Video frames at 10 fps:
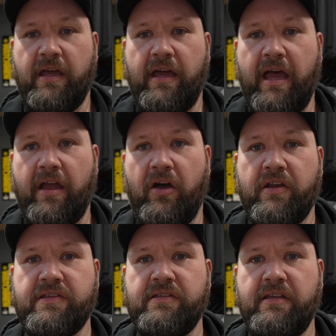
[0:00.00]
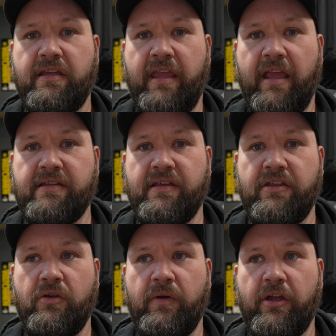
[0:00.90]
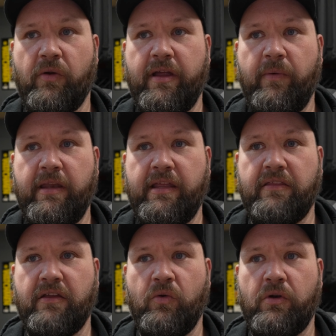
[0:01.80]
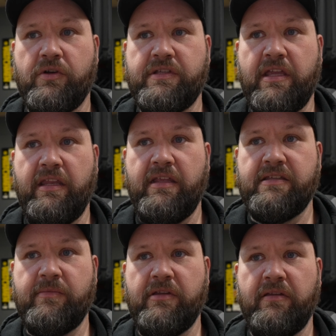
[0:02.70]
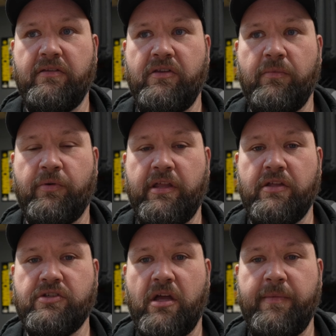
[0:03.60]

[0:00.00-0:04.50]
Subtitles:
I honestly can't tell you a great way to get the corners. Kenny seemed to do a pretty good job.